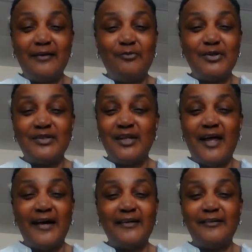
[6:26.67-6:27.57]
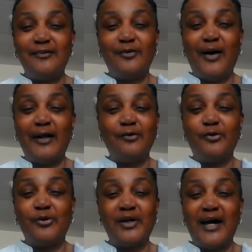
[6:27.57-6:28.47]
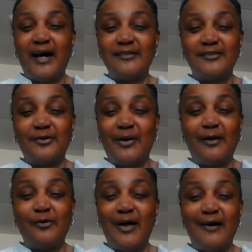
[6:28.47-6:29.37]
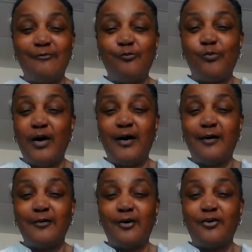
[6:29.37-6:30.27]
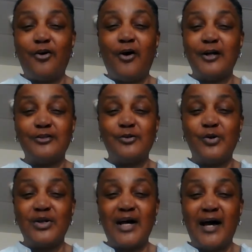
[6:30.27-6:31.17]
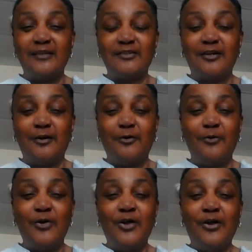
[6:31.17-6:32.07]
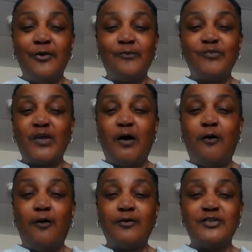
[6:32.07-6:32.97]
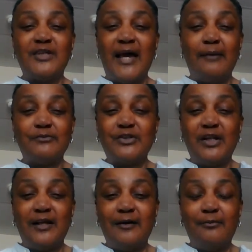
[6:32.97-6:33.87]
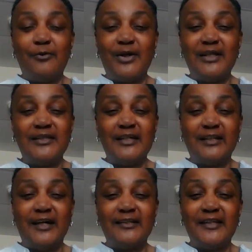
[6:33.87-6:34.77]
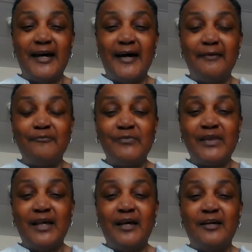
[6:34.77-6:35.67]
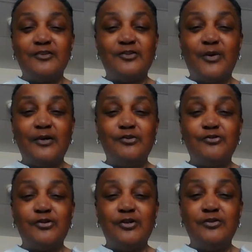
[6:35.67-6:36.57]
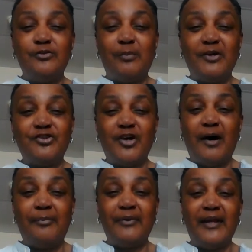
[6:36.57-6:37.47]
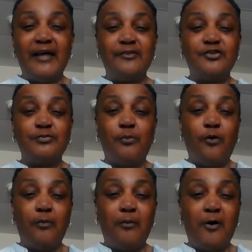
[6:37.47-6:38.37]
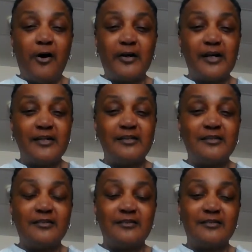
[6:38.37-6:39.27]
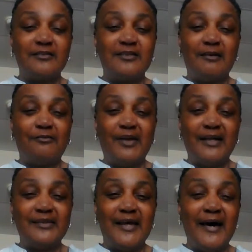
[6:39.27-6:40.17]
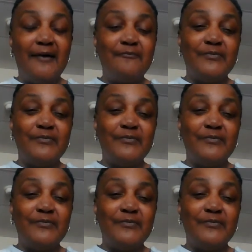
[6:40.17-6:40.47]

It wasn't like, I don't go to Costco. I don't have a card to go to Costco or Sam's Club or anything like that. So I usually do my shopping at small markets and stuff like that.